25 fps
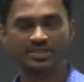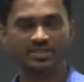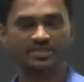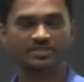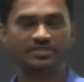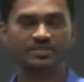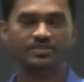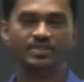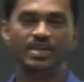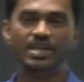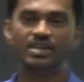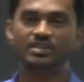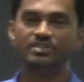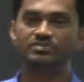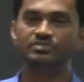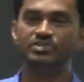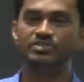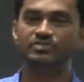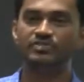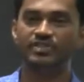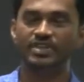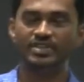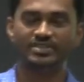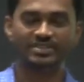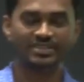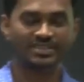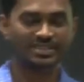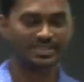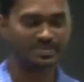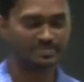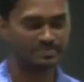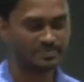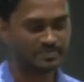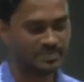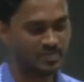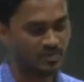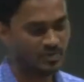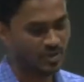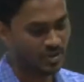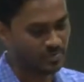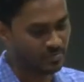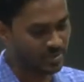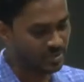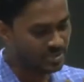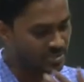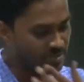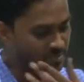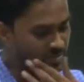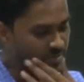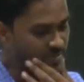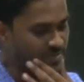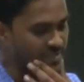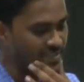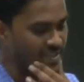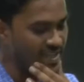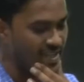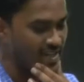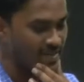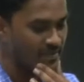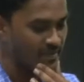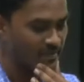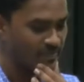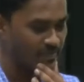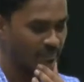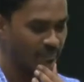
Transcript: is the reality we're facing in. One principal said,